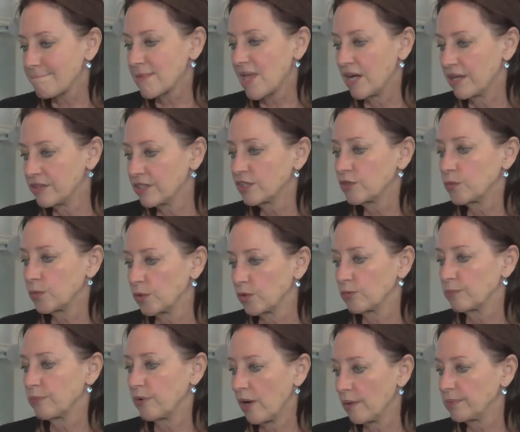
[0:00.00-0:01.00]
I think we're
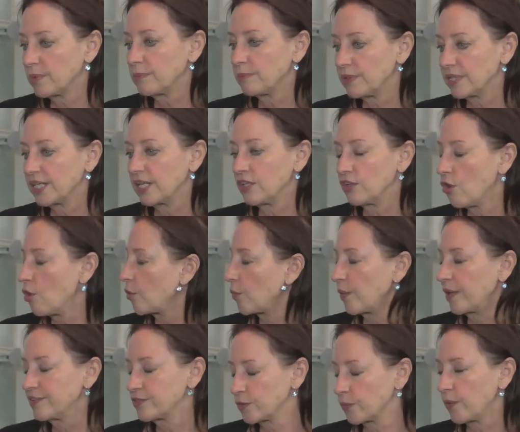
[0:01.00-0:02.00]
probably a long
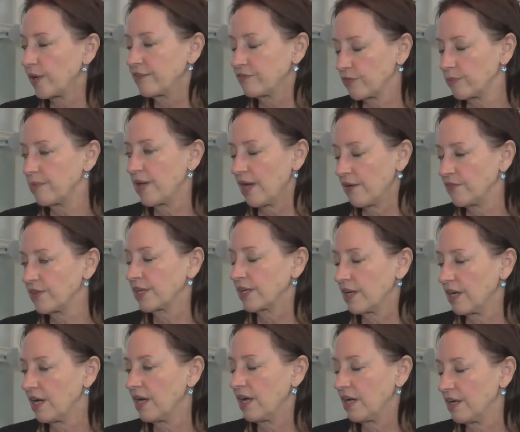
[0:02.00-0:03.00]
ways away from having
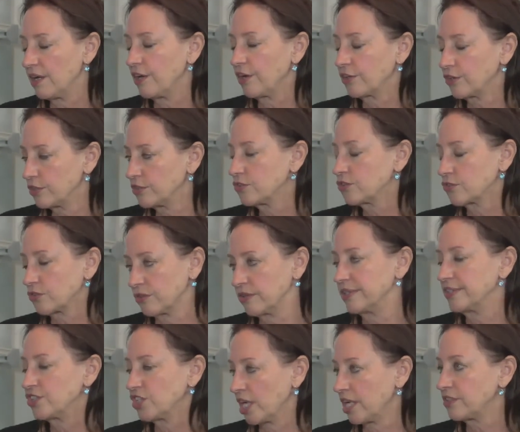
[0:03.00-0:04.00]
a good
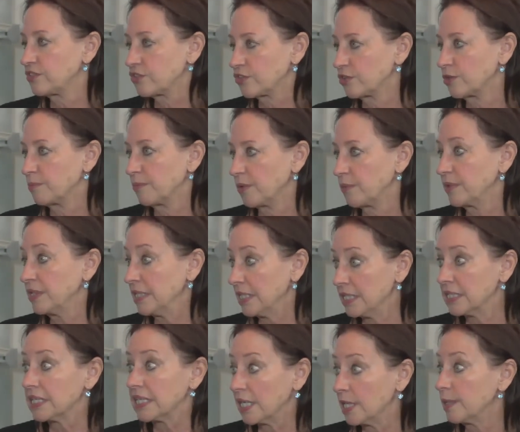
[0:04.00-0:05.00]
storage answer, but we
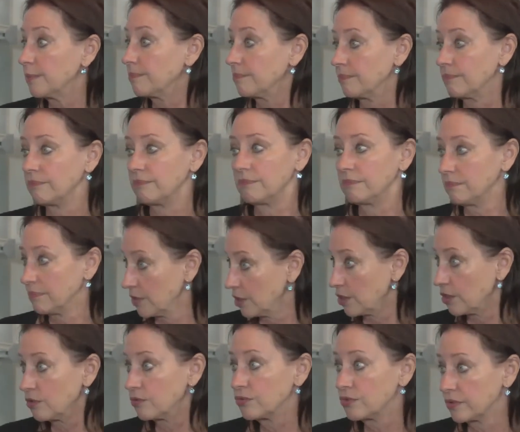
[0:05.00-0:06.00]
need to keep, you
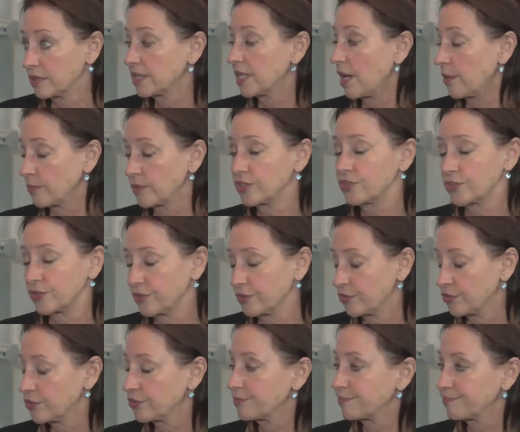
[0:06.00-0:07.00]
know, doing that research.